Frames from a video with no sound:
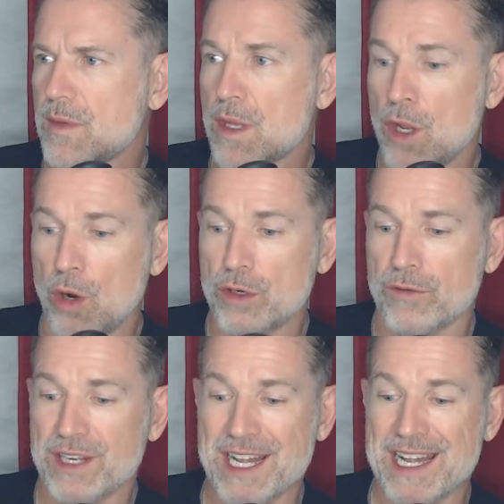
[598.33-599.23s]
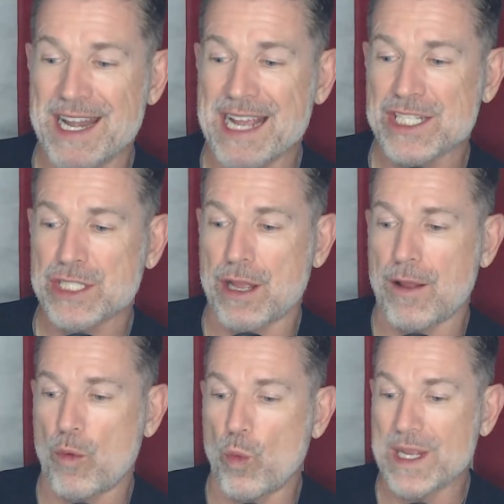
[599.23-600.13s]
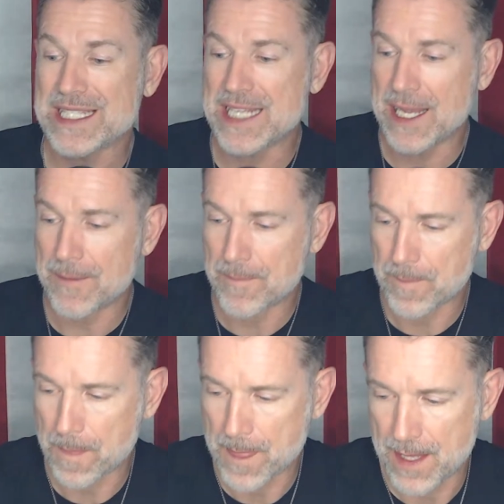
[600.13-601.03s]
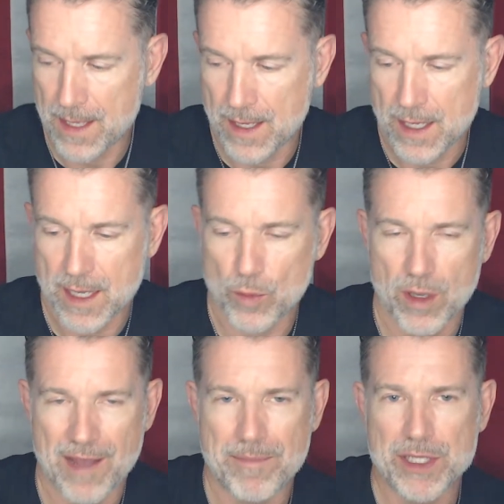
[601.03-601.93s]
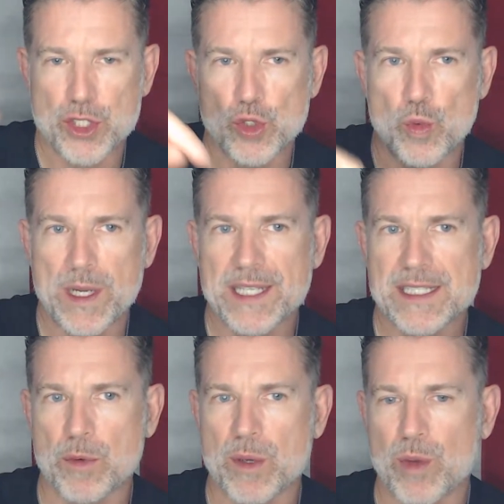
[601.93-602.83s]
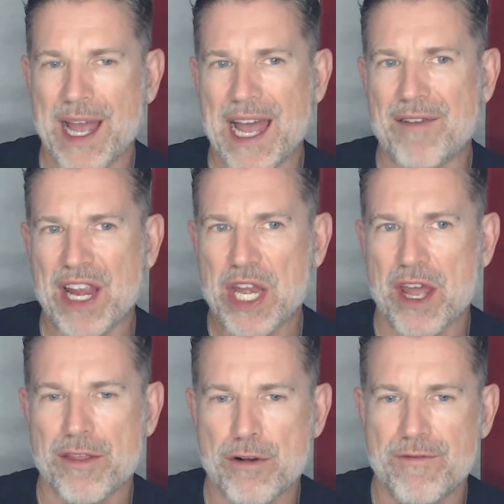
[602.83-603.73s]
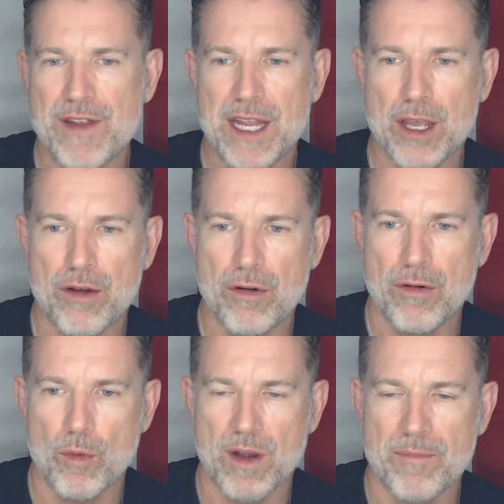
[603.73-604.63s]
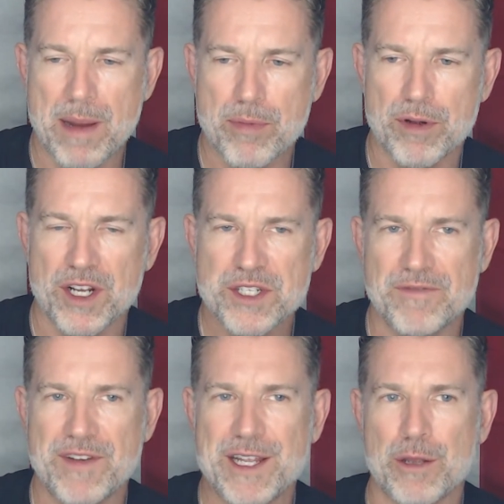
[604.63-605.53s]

Oh, don't forget, next Wednesday It will have been 2 weeks, and we will have another video, one of my production video